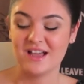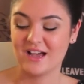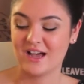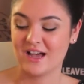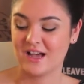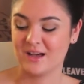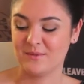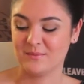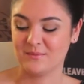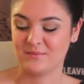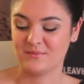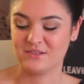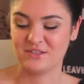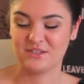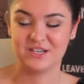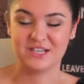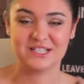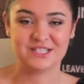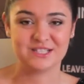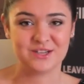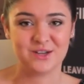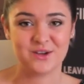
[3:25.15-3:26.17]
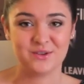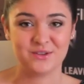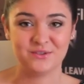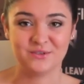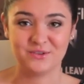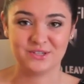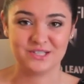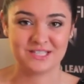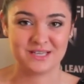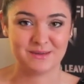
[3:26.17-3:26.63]
Um, as you guys know, the
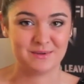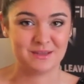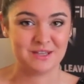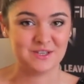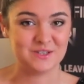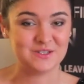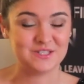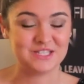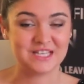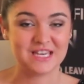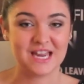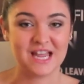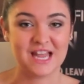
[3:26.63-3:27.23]
first time I used it,